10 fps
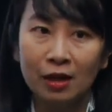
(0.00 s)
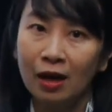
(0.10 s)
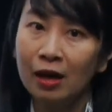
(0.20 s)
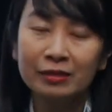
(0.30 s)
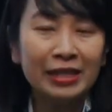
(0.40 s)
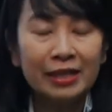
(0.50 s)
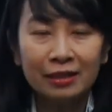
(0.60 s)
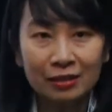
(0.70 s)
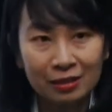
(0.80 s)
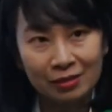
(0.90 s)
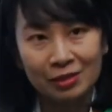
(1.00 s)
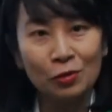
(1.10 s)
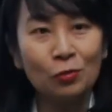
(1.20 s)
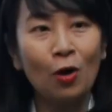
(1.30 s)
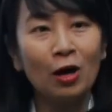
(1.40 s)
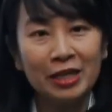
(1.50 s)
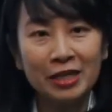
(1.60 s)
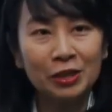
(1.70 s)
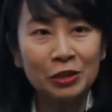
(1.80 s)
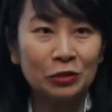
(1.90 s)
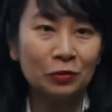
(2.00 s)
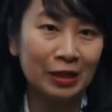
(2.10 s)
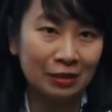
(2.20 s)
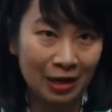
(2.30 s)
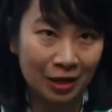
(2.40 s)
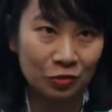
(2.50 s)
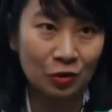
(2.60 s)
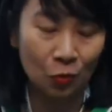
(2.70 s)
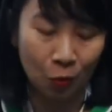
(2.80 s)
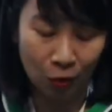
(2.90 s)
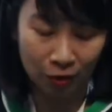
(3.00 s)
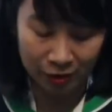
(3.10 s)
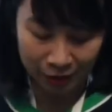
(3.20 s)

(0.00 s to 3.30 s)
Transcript: adhere, so-called adhere to international law.